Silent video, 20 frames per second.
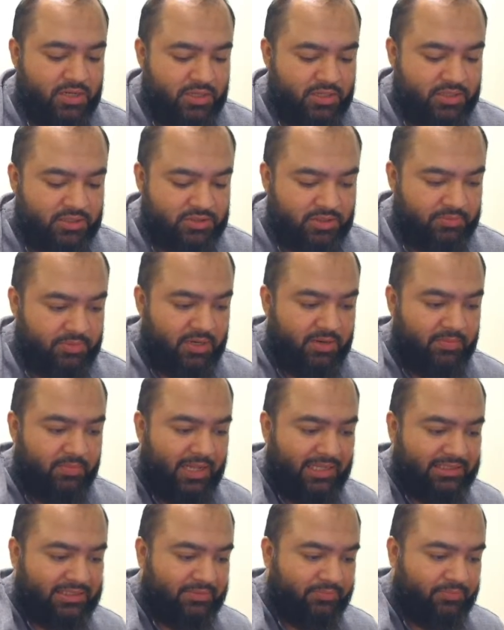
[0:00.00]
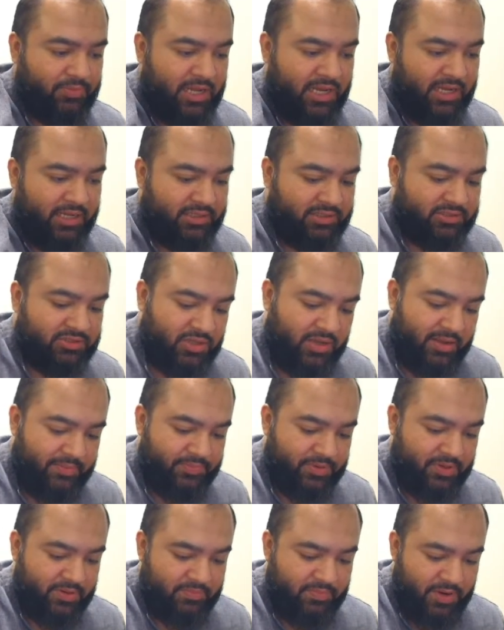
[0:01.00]
So I'm gonna multiply
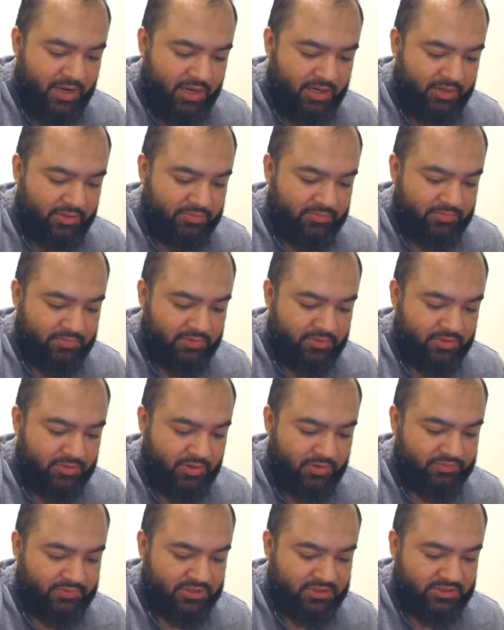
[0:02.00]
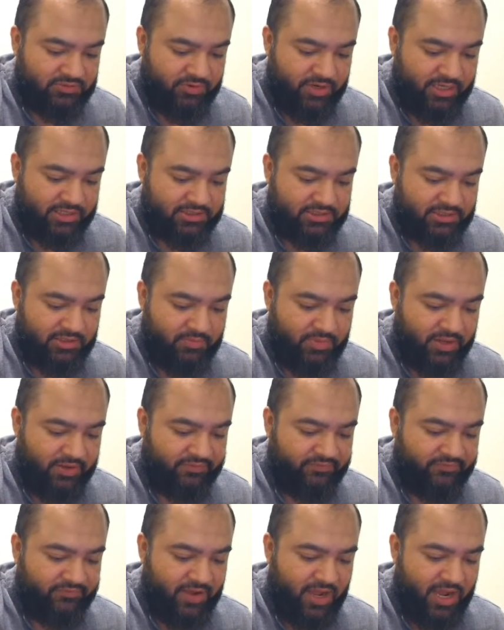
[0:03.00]
top and bottom of this fraction by
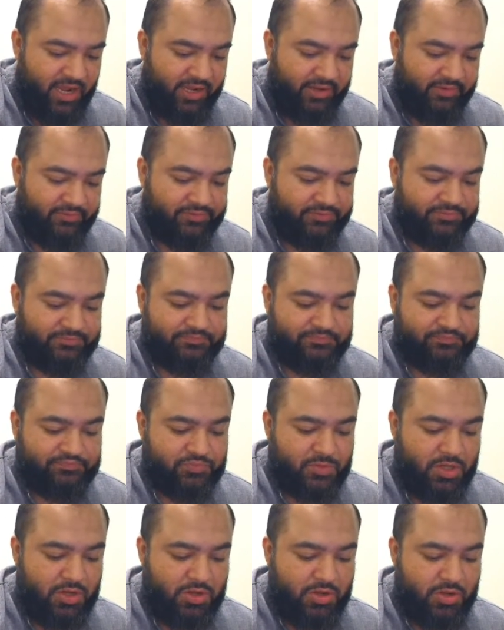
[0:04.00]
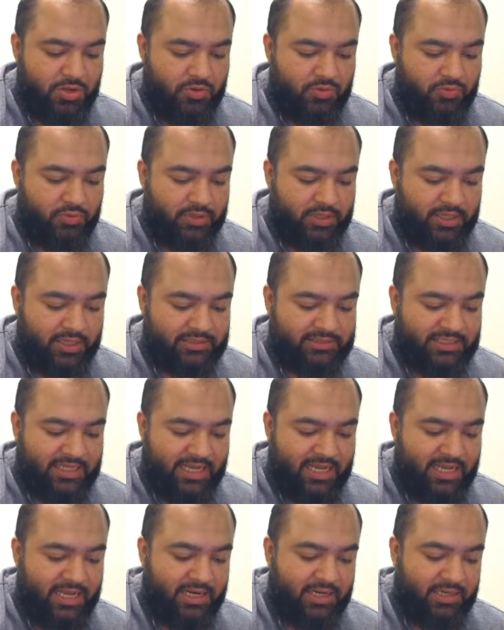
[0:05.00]
5. We get
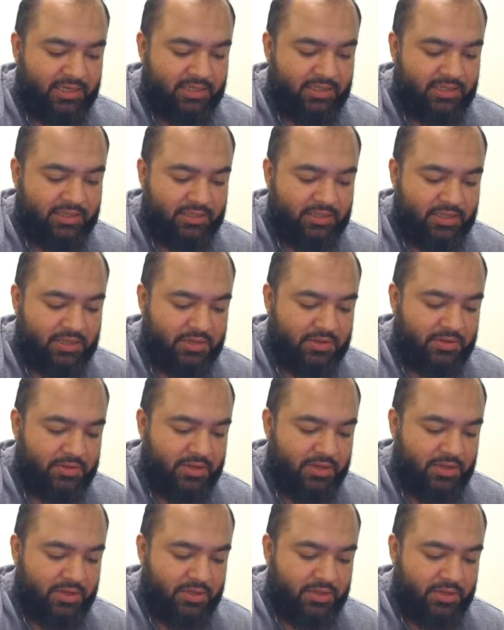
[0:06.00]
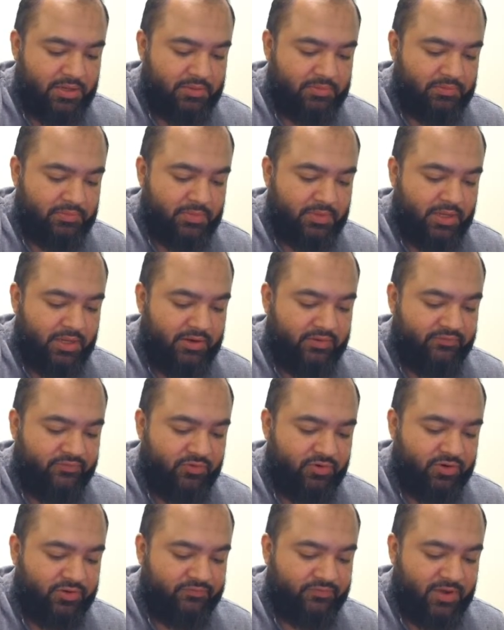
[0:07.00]
10 and
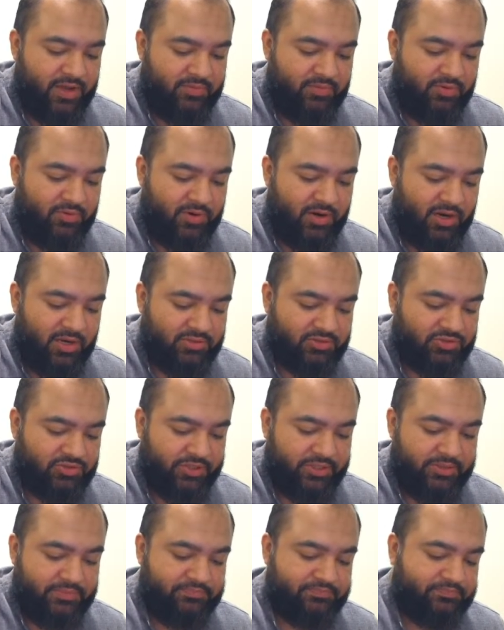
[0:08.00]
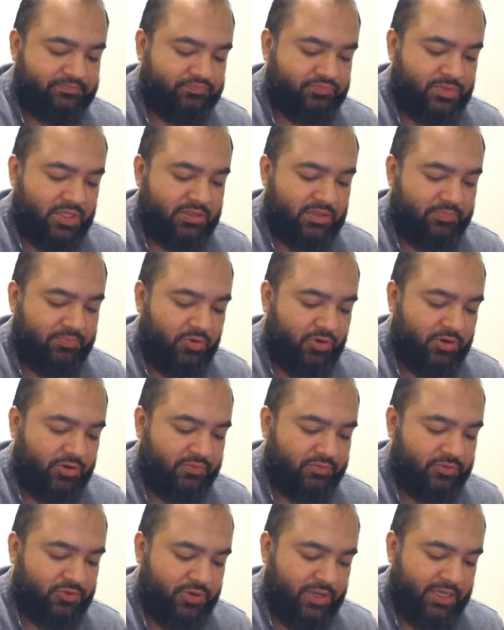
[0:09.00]
45/100. The point
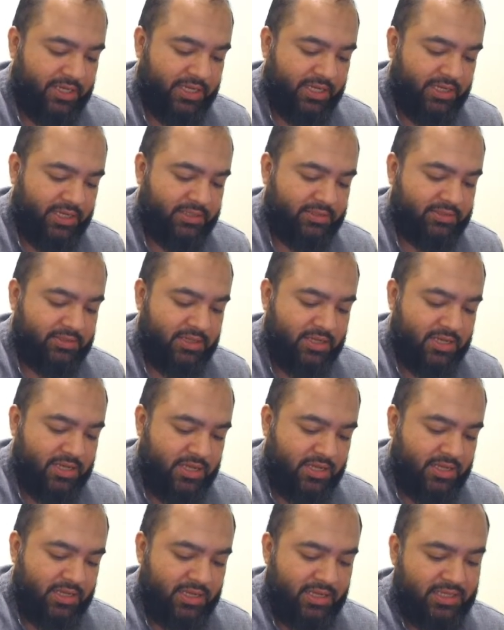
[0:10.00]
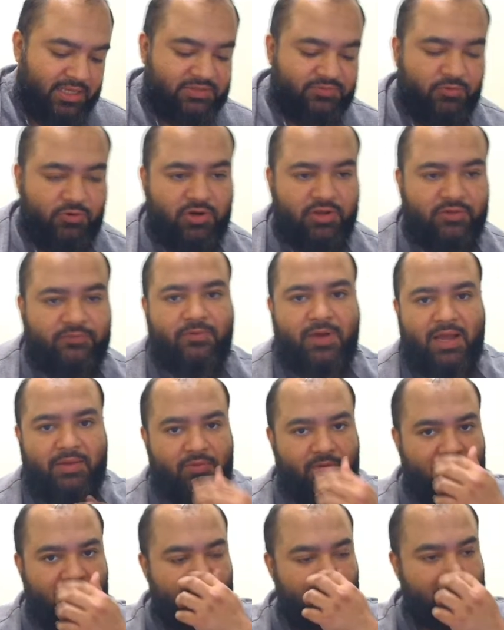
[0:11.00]
of doing it is
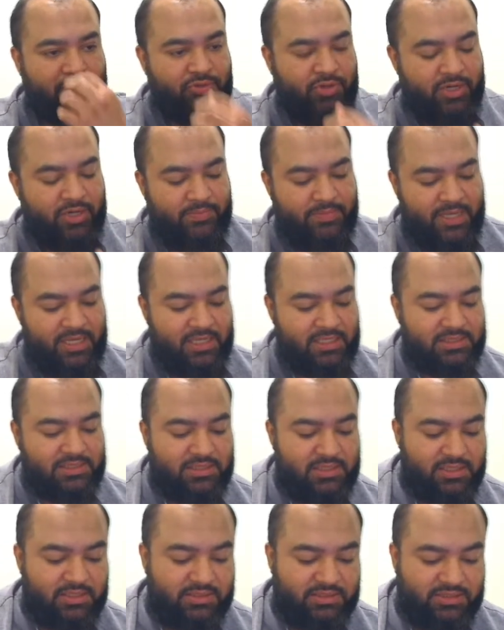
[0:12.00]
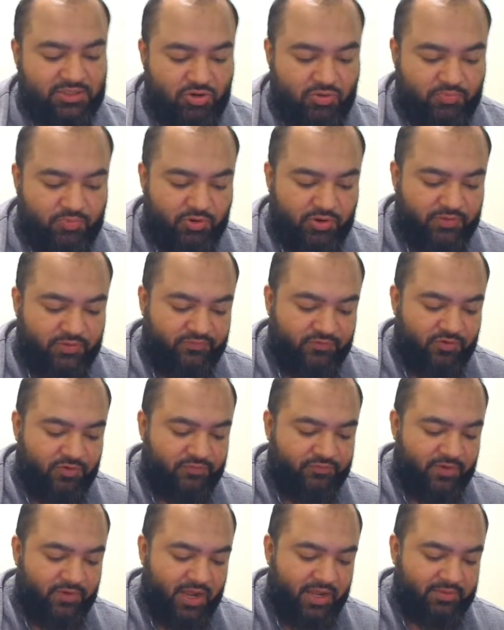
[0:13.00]
45/100 means
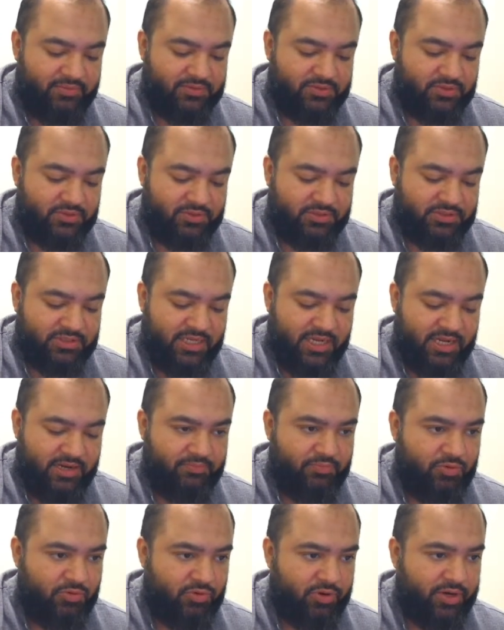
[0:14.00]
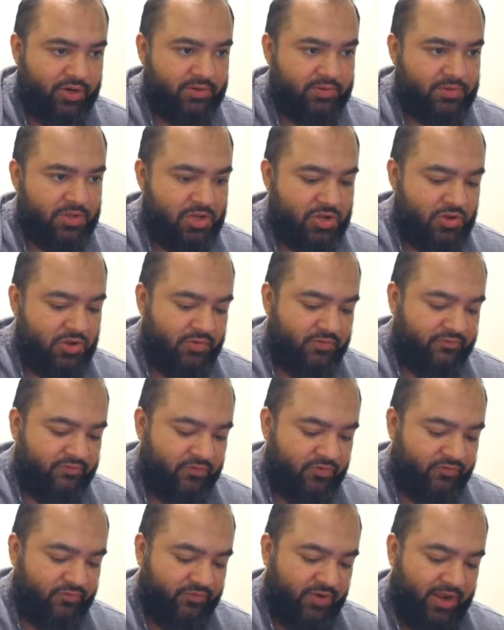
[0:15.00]
0.45, so it's
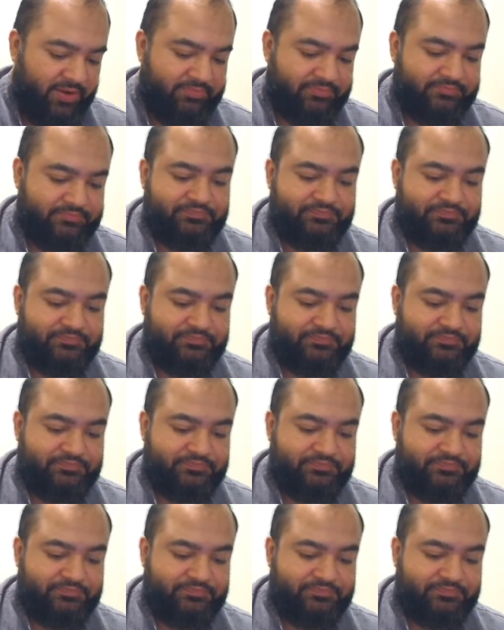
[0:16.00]
10.45.